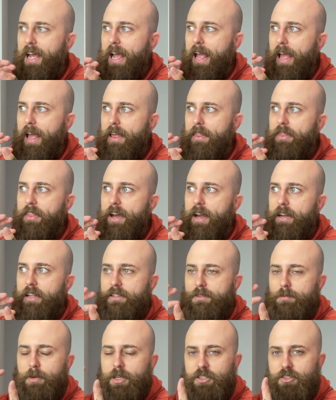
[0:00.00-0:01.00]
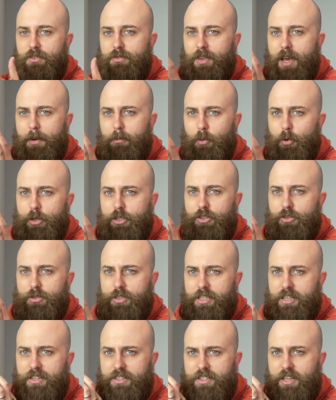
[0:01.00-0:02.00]
and that as much of that moisture
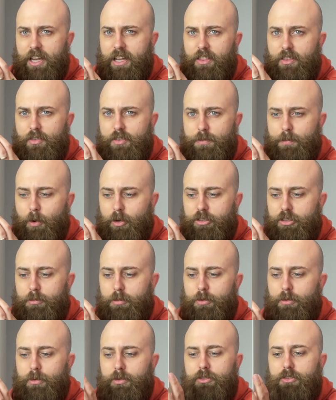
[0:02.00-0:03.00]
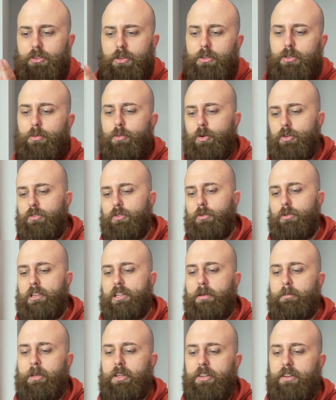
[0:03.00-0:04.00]
is going to stay in there as possible. So you want to
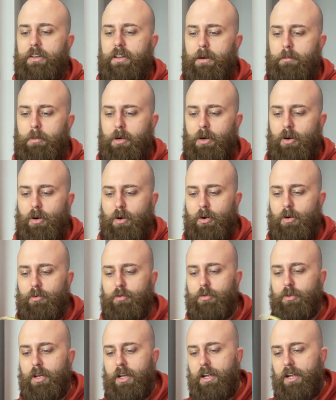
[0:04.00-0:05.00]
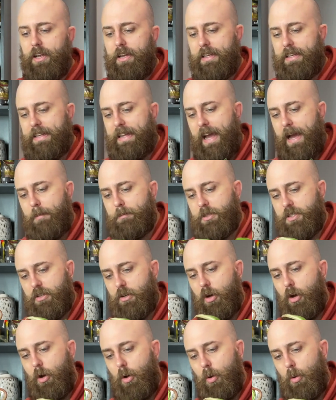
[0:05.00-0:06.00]
limit the number of gaps
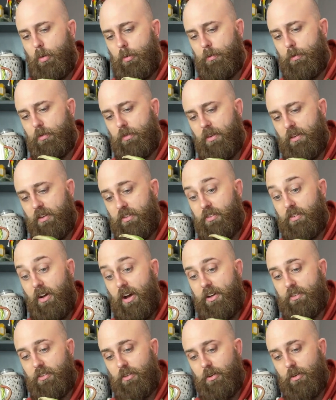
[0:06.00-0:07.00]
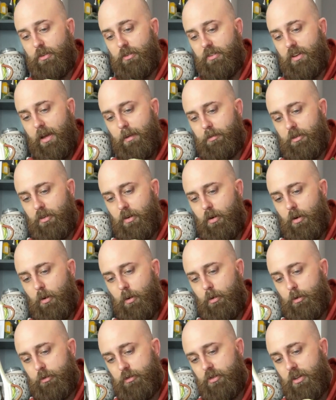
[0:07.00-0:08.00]
and holes and the size of those gaps and
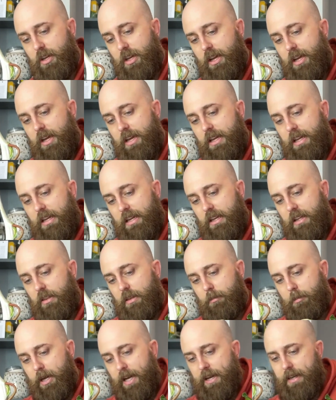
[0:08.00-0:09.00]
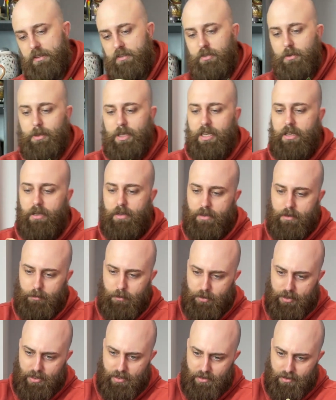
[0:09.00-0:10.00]
holes in the bag. So again, I'm looking